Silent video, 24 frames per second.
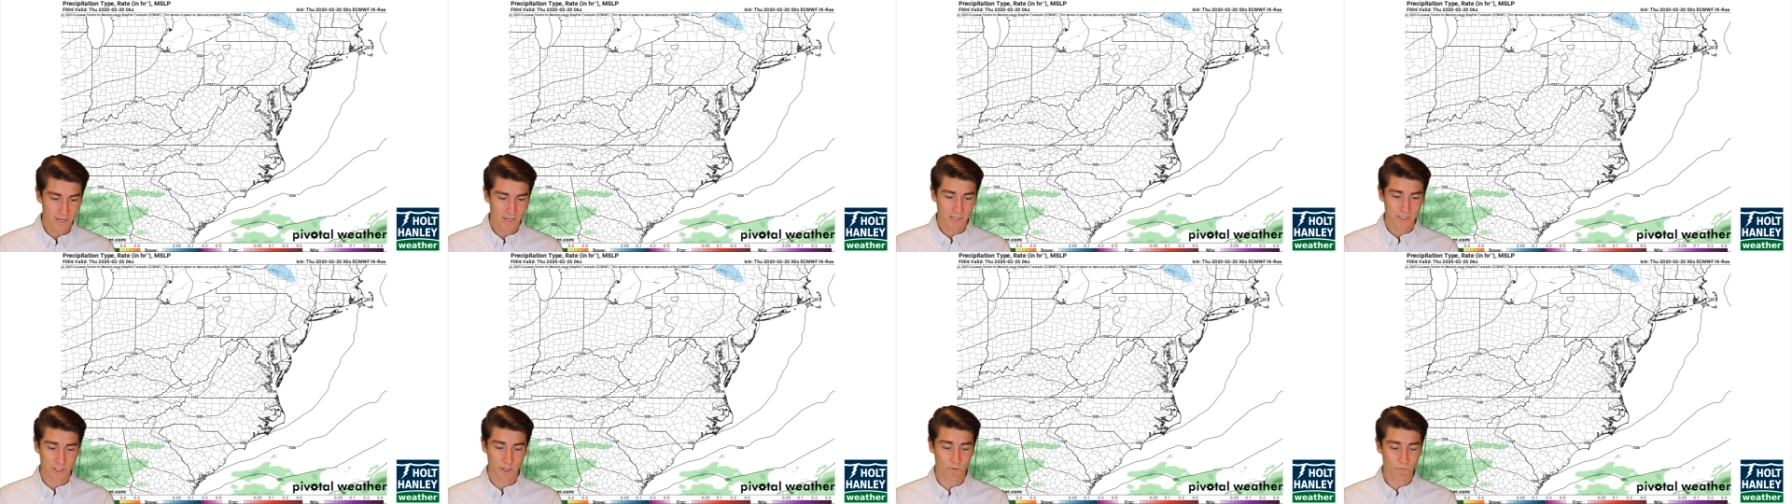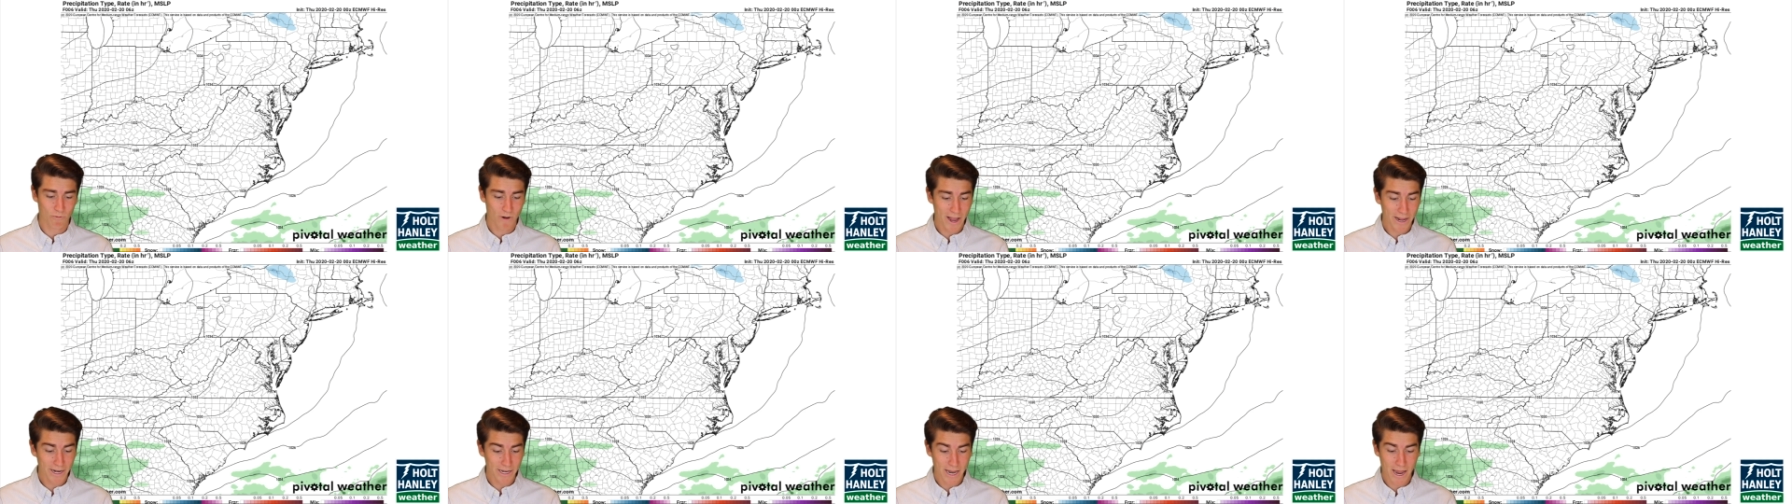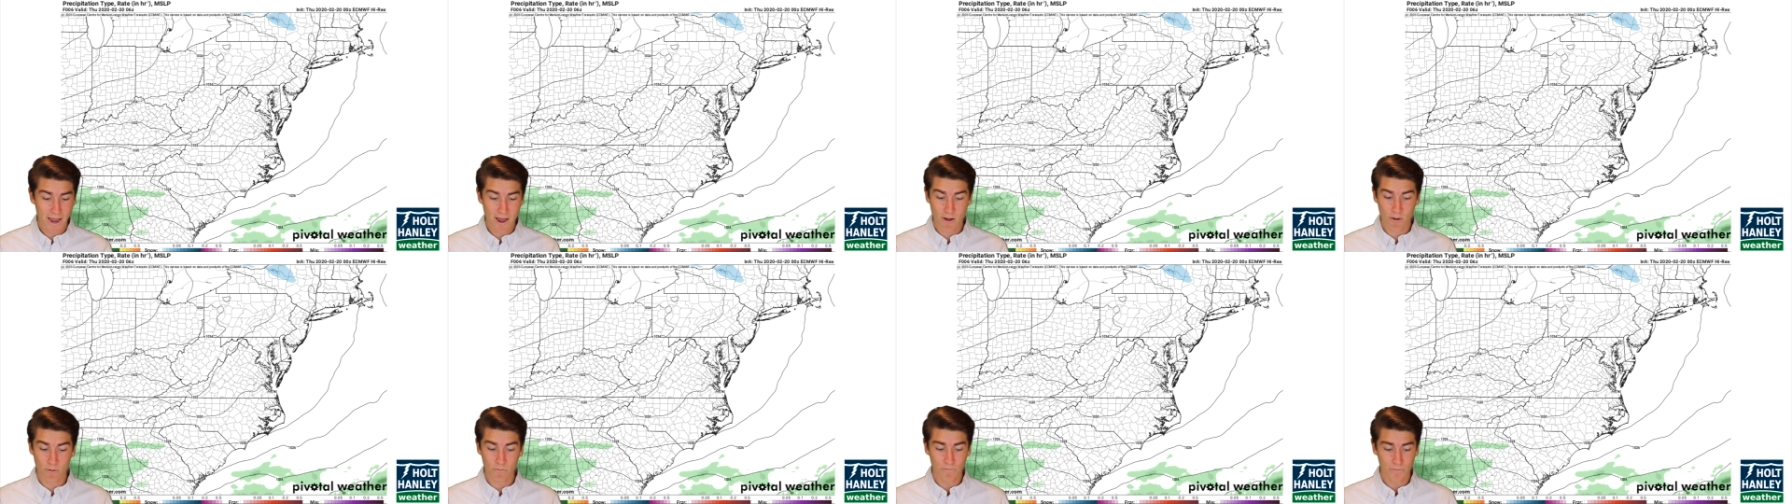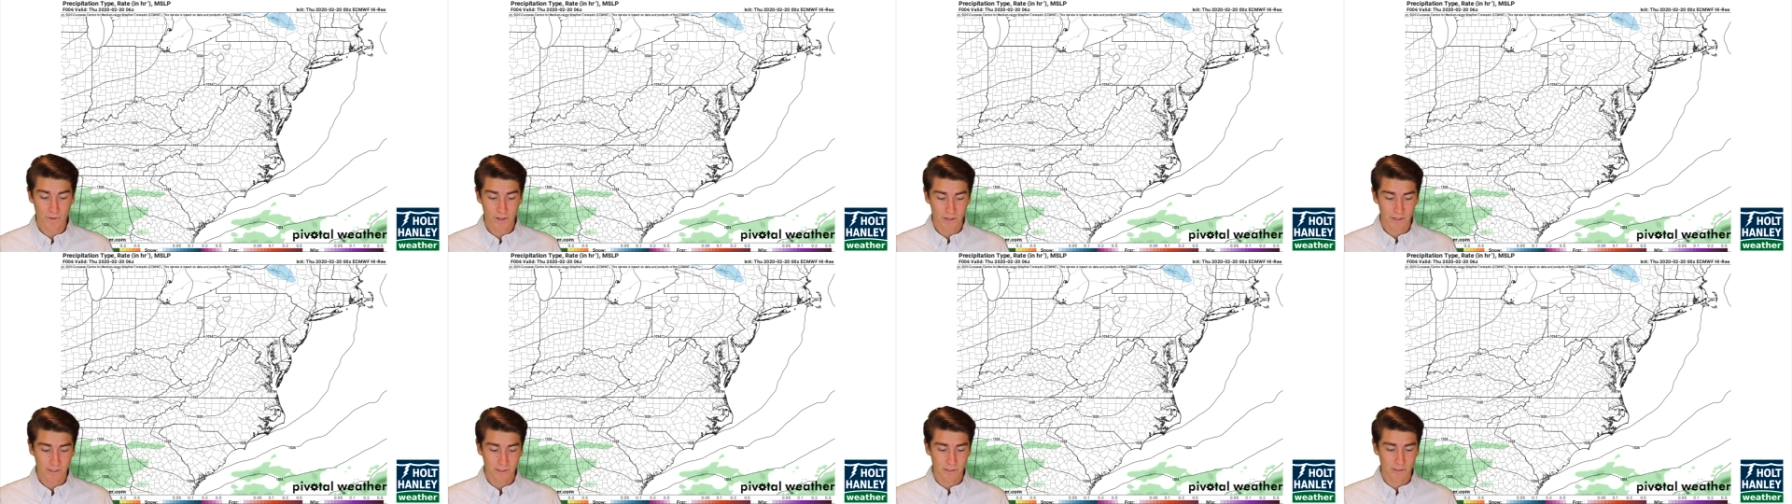So right now,
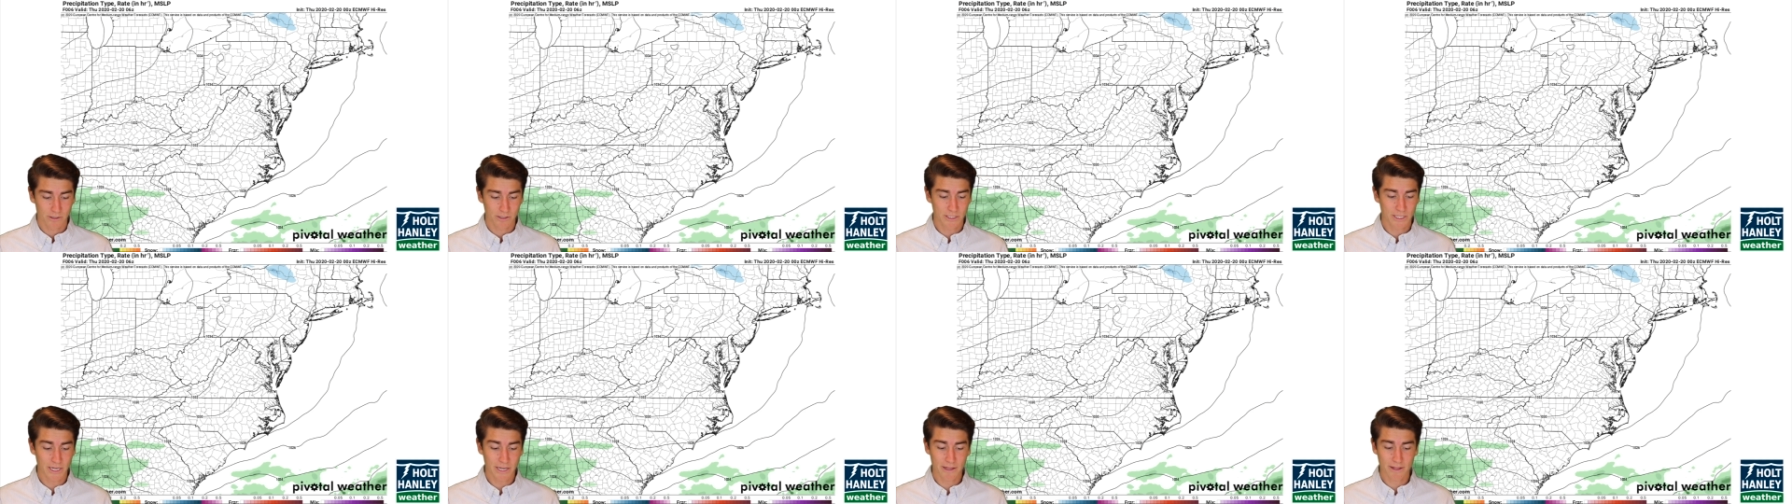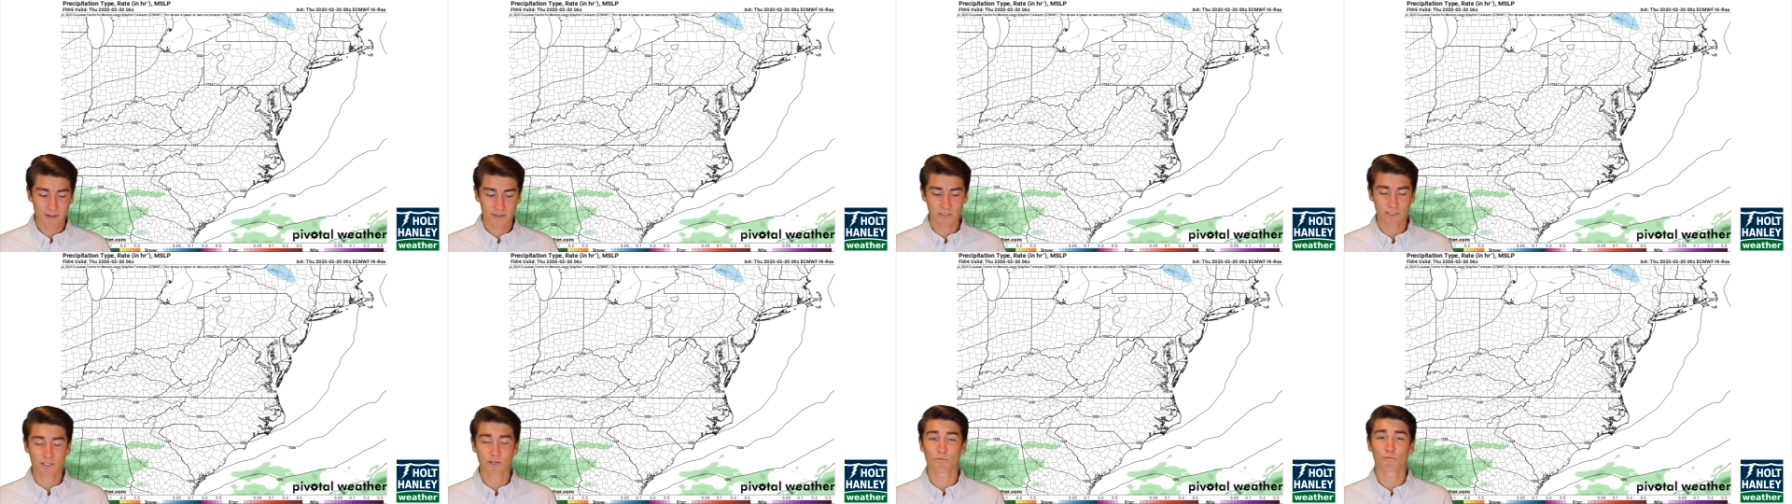you see there's